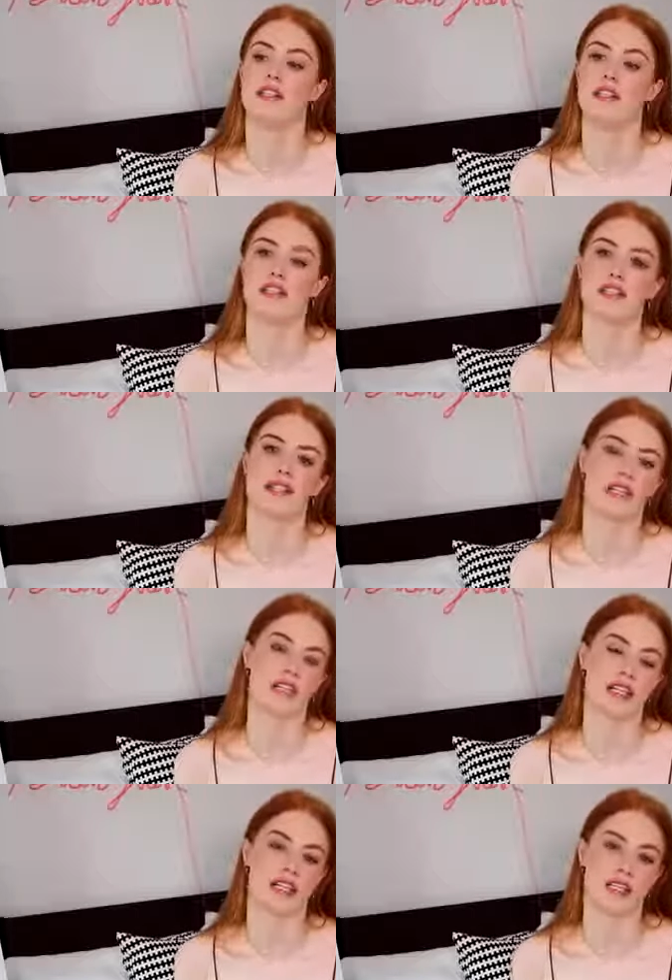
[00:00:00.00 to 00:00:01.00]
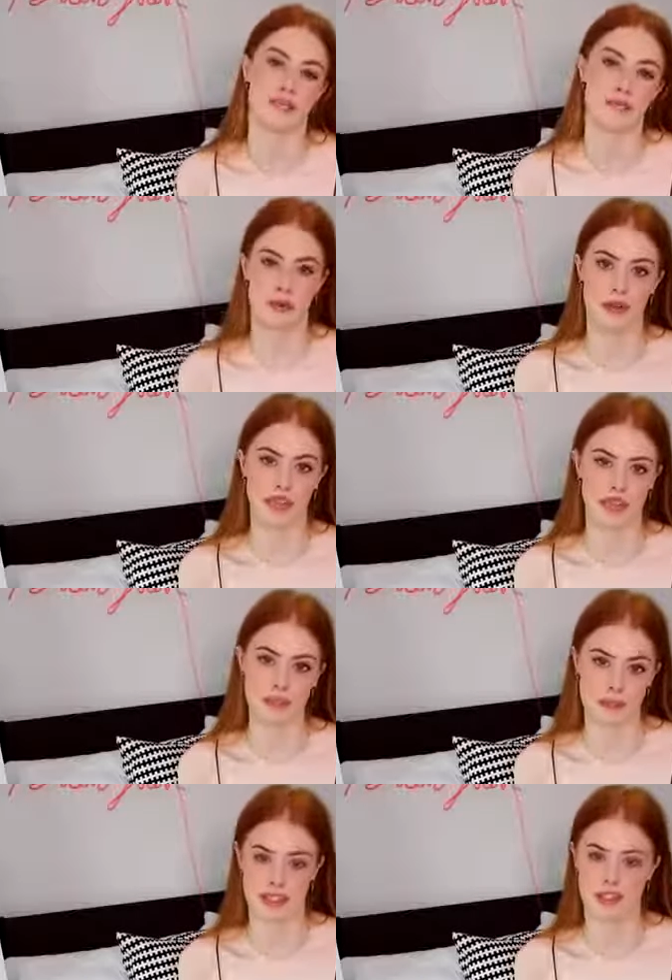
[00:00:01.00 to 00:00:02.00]
just nice simple
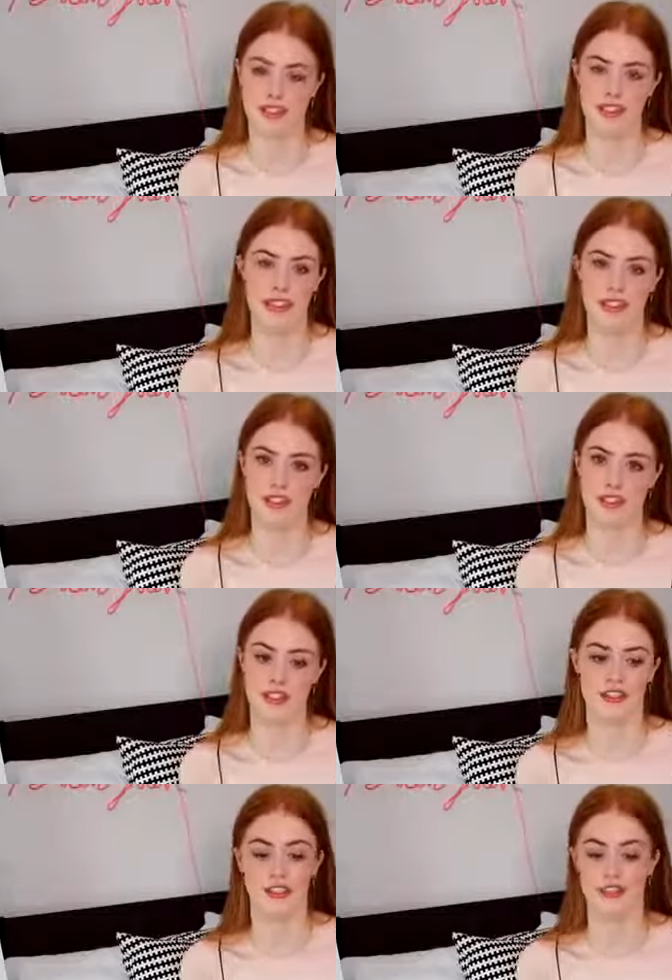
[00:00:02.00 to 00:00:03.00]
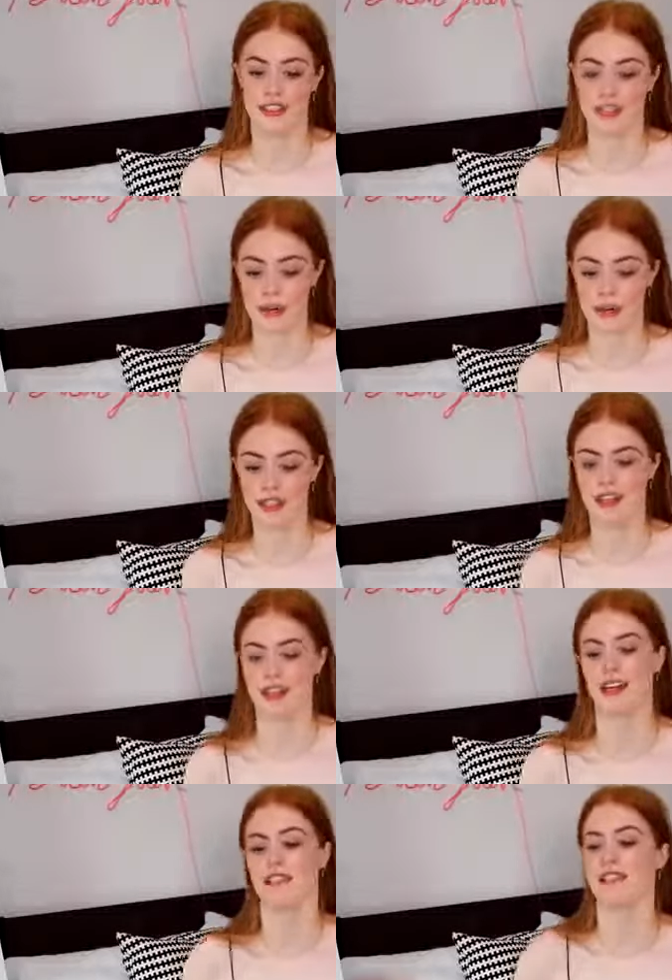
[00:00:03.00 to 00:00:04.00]
easy meals are good for keeping
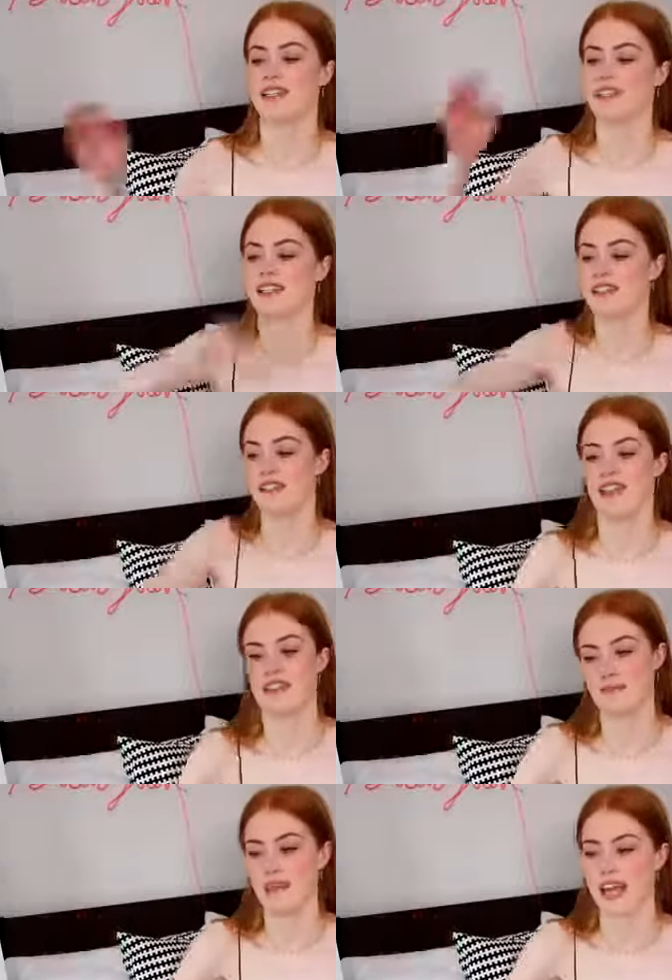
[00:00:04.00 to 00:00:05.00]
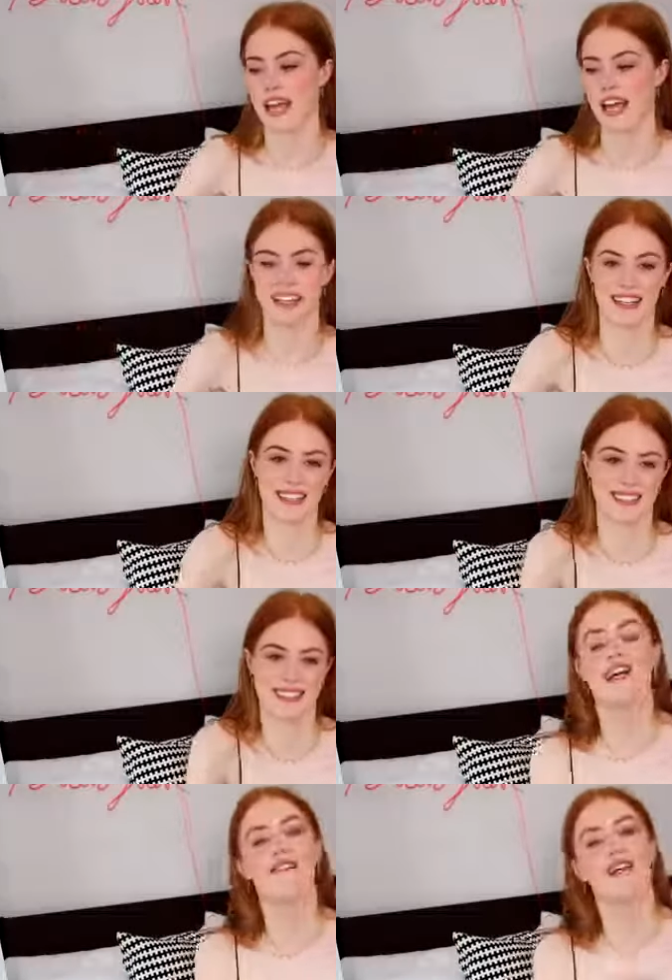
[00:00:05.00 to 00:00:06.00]
the acid at bay.
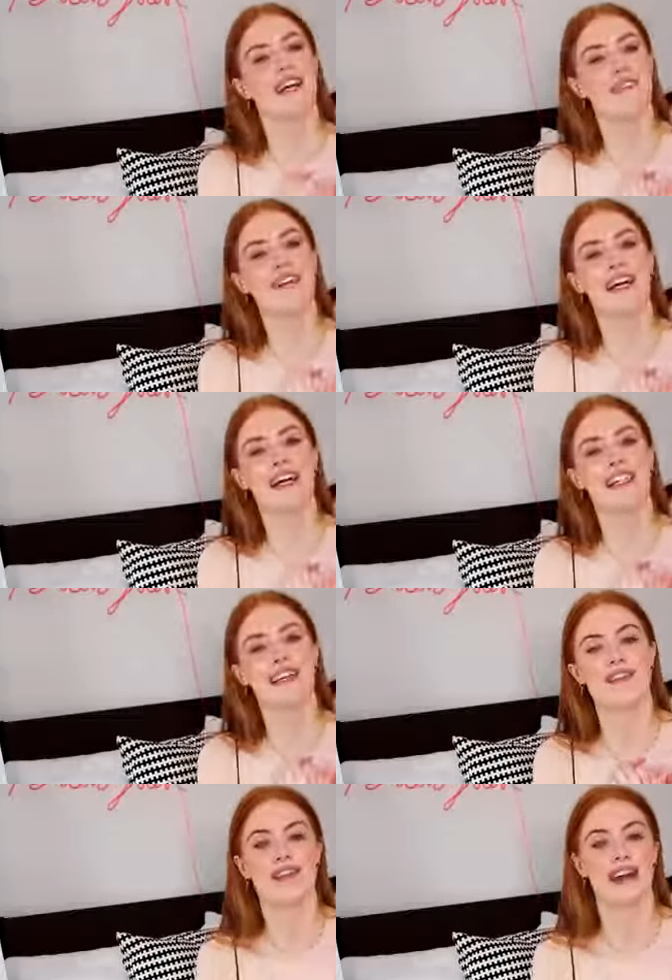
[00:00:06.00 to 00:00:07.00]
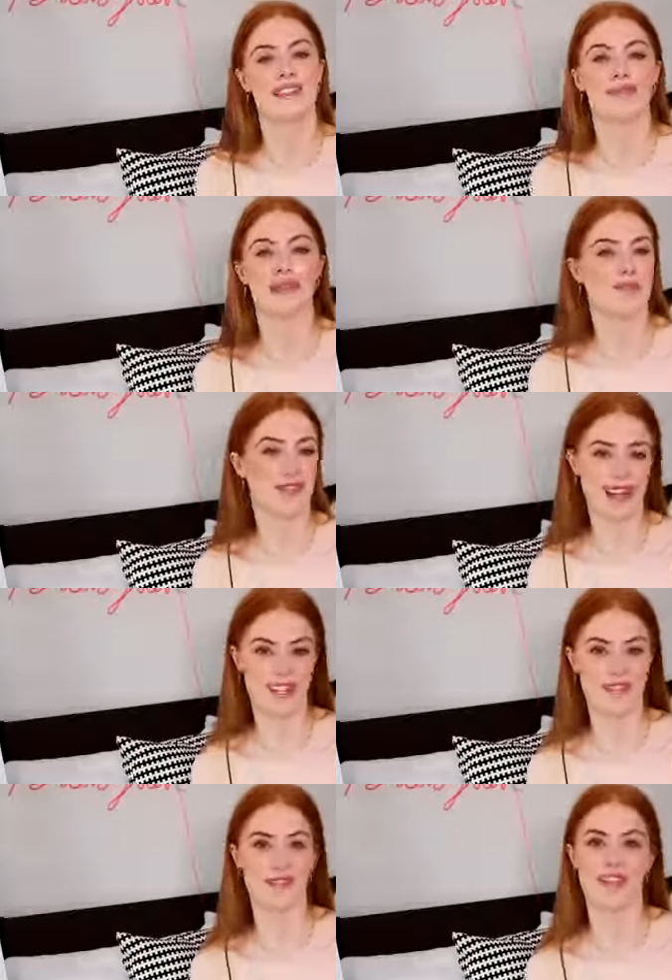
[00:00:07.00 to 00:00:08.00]
I really hope you guys have found some
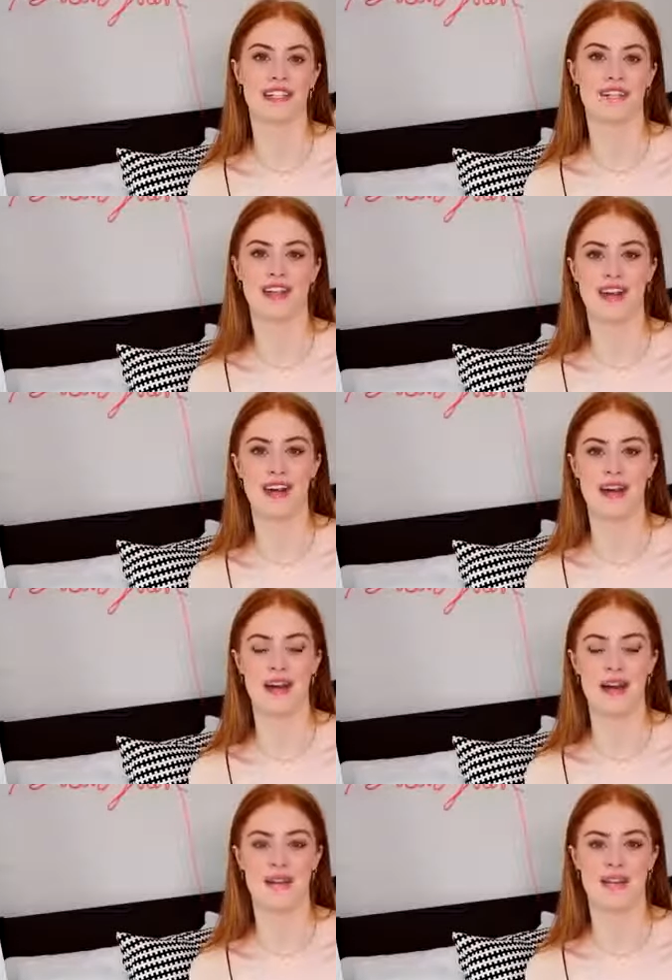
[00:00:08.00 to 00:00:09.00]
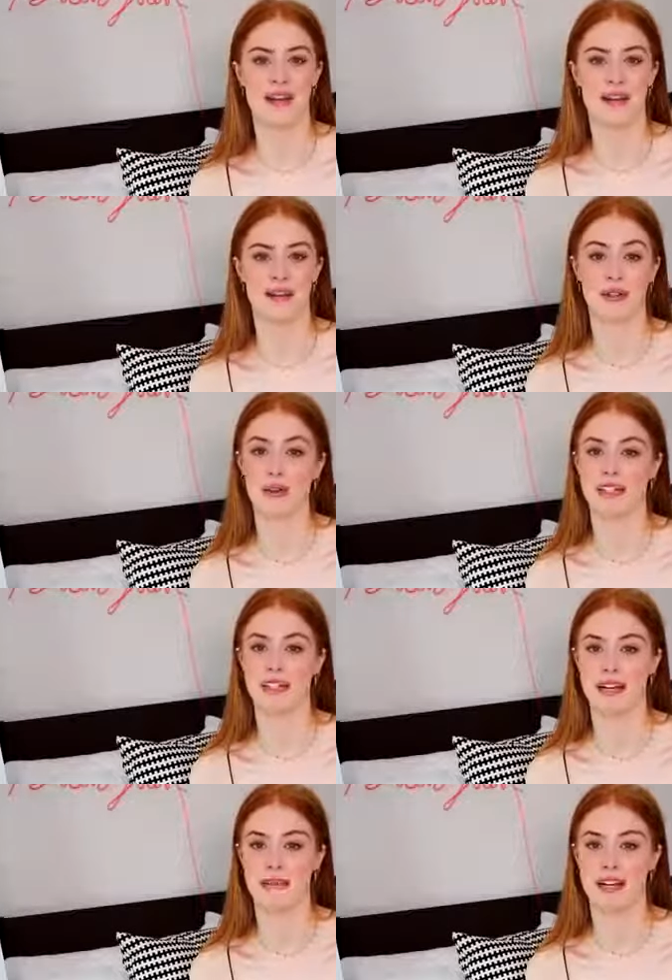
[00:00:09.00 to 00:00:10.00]
inspiration from this video. Let me know in the
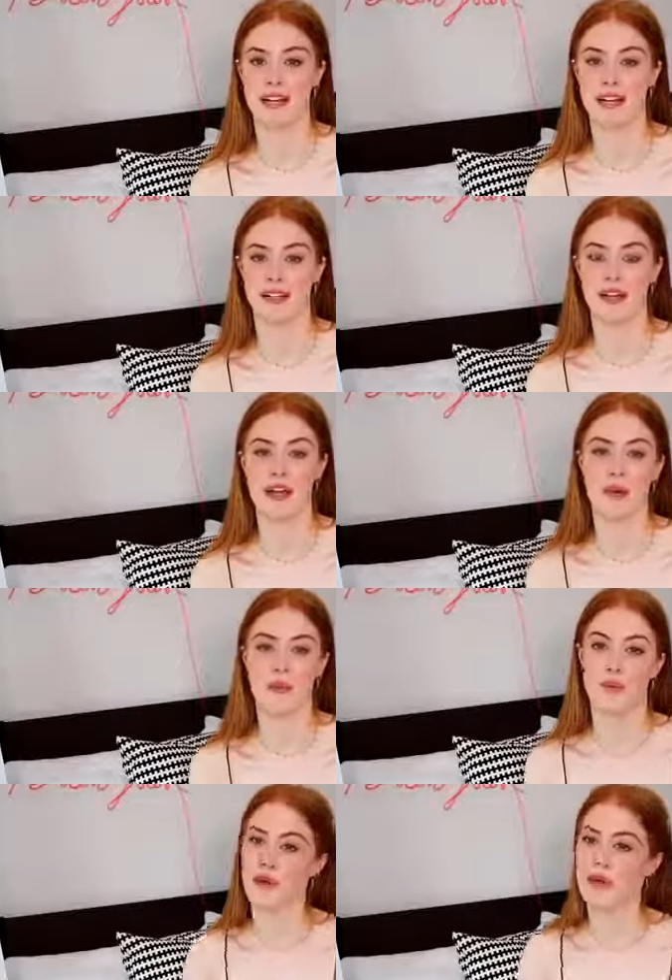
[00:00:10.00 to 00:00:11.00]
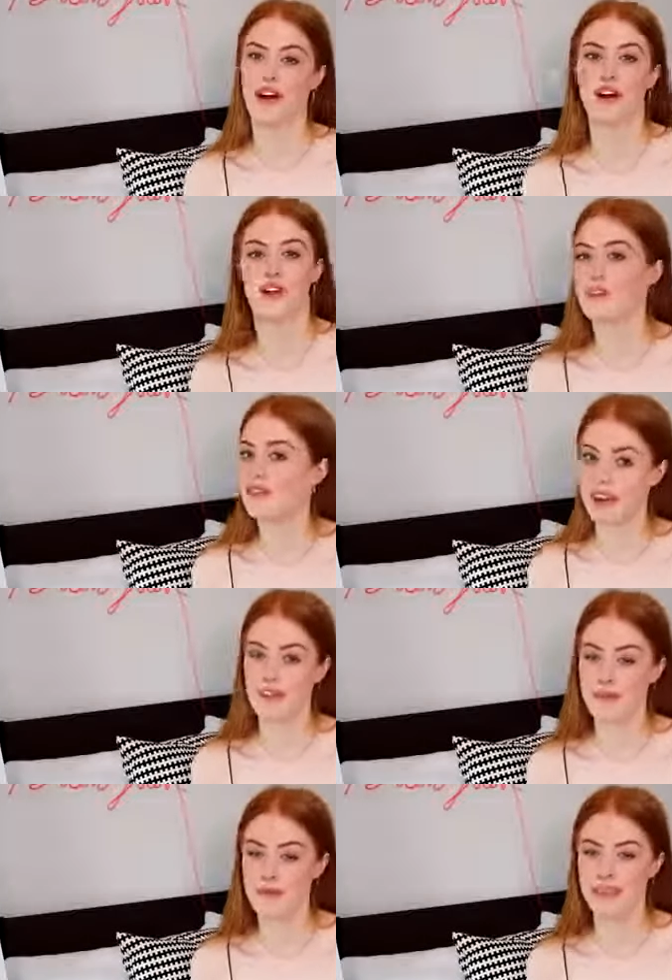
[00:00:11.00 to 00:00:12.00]
comments down below, what are your
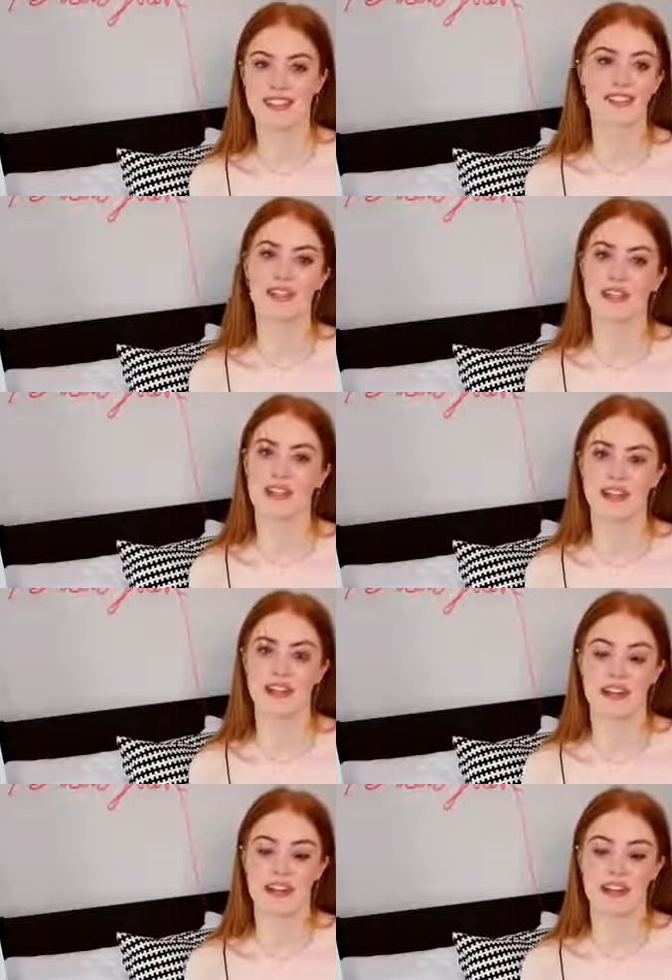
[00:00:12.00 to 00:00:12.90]
favourite meals to cook